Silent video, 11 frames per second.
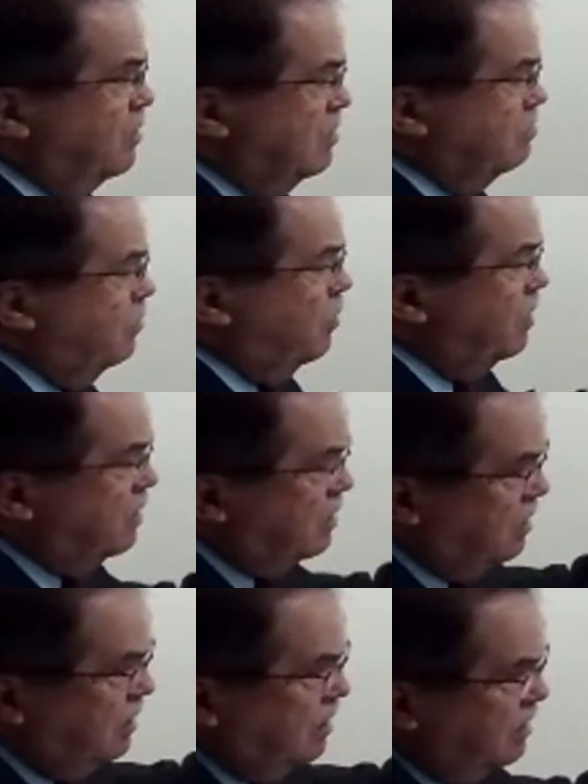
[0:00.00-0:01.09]
What's
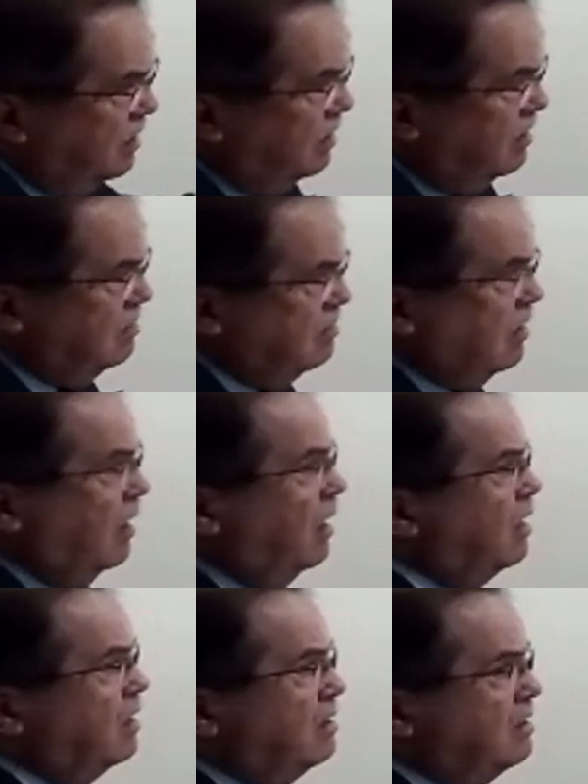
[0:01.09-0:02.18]
important is
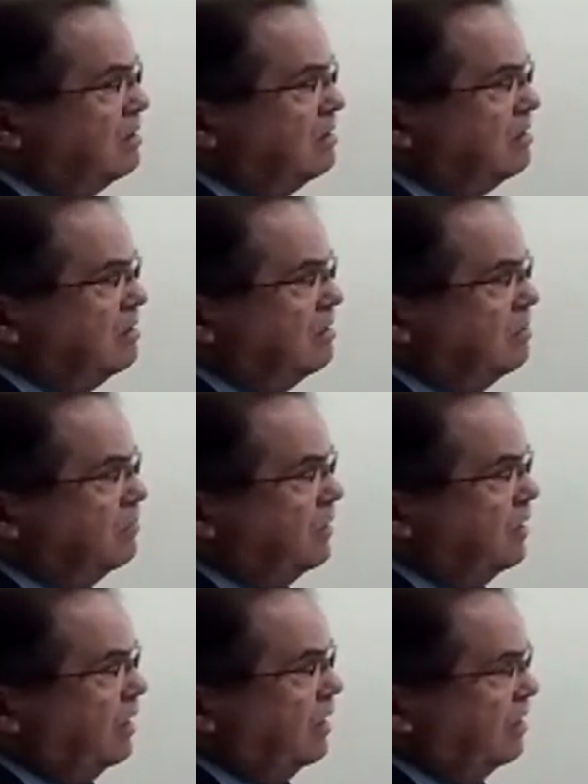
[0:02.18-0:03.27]
God
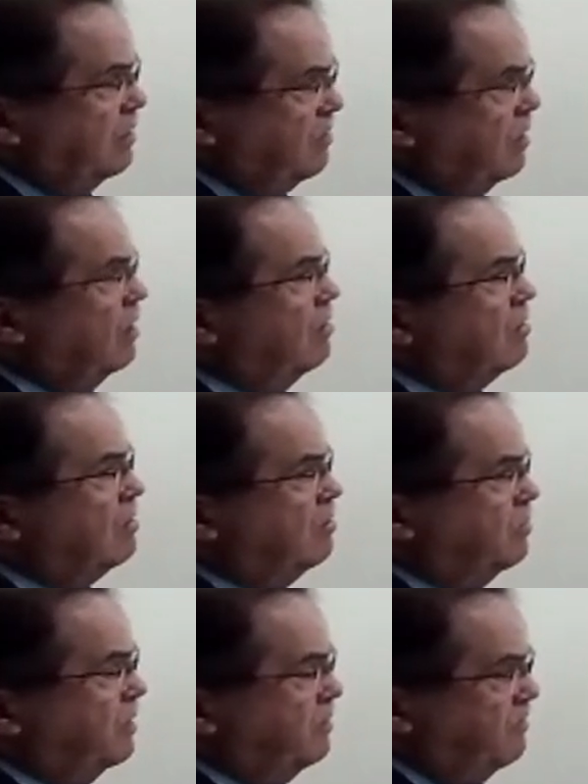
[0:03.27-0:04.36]
and his
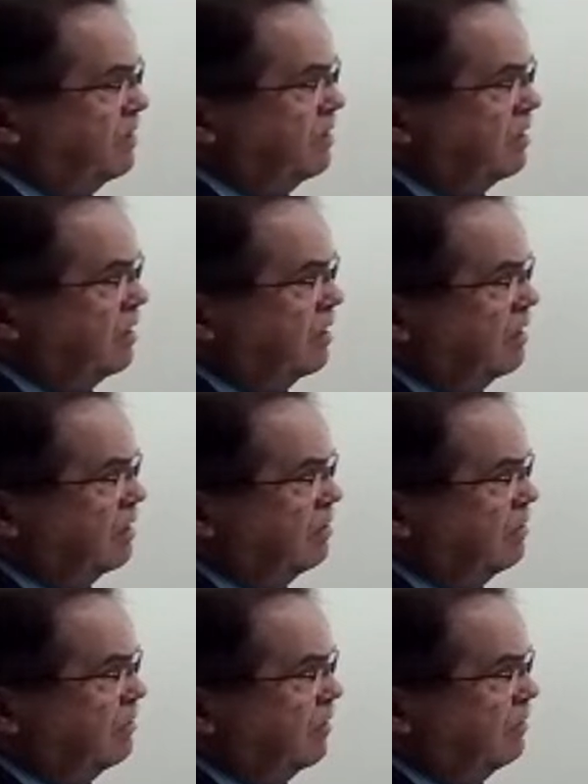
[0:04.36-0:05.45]
character being vindicated
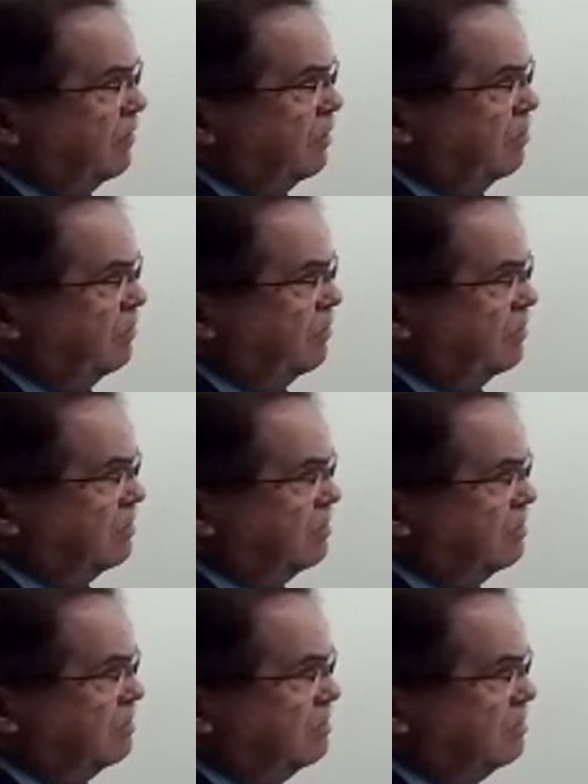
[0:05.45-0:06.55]
in front of the
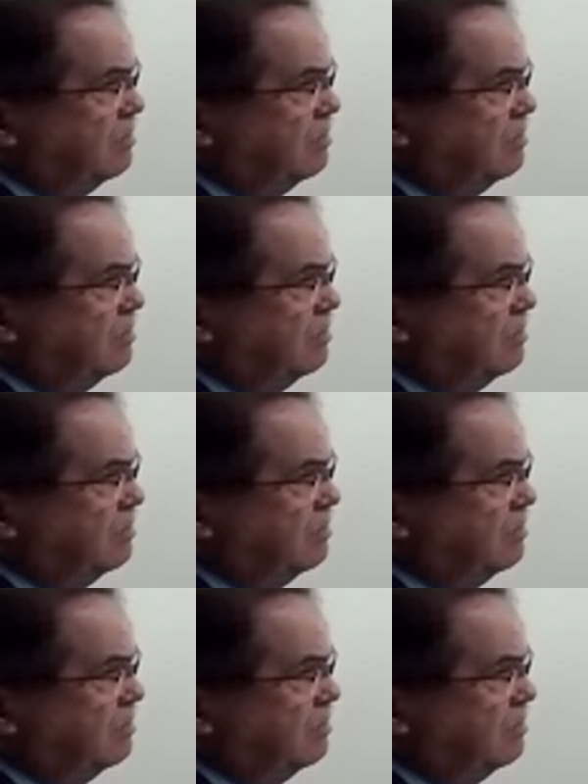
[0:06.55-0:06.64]
universe.